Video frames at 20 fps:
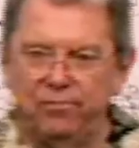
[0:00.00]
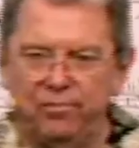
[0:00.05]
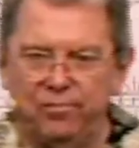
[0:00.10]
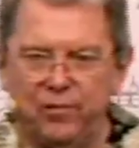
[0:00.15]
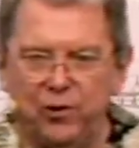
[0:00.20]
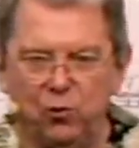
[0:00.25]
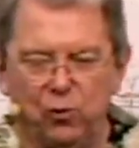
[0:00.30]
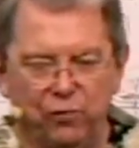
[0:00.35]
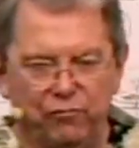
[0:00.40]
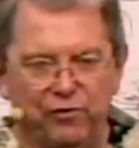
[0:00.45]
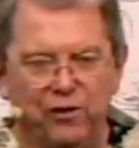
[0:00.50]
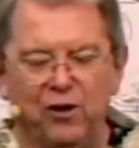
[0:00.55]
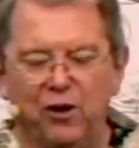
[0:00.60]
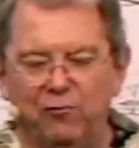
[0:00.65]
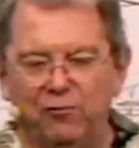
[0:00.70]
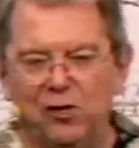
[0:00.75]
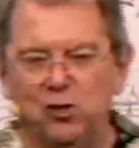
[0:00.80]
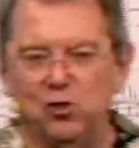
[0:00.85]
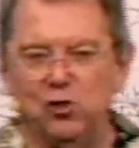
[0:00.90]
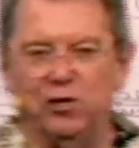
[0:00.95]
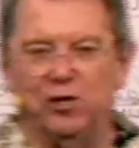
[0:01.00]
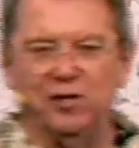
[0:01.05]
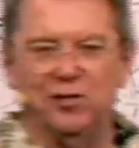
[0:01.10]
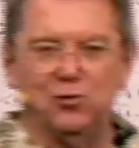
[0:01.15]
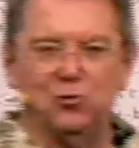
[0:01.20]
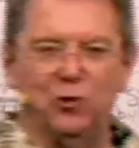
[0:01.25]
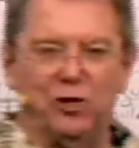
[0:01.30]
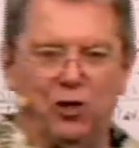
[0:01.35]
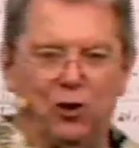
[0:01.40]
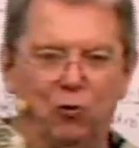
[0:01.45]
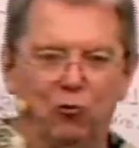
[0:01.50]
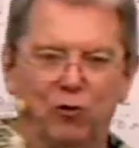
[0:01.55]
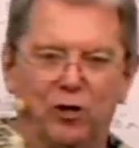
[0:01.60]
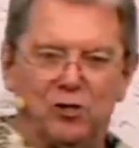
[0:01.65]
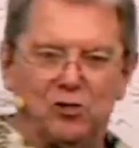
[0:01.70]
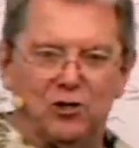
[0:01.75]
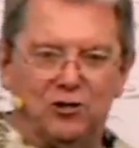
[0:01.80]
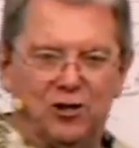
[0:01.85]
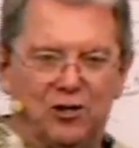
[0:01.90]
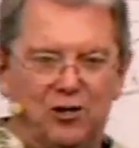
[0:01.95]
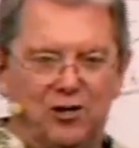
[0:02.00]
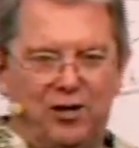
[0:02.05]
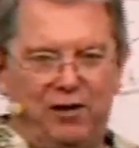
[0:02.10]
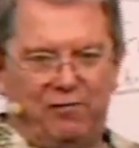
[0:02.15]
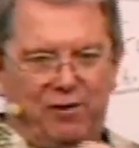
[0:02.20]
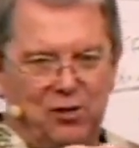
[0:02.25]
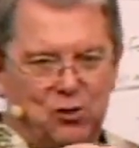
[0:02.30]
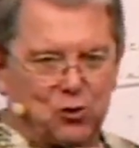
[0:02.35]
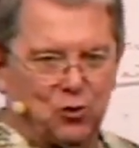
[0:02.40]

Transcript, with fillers: You know what field-of-vision is, when you could reach into the TV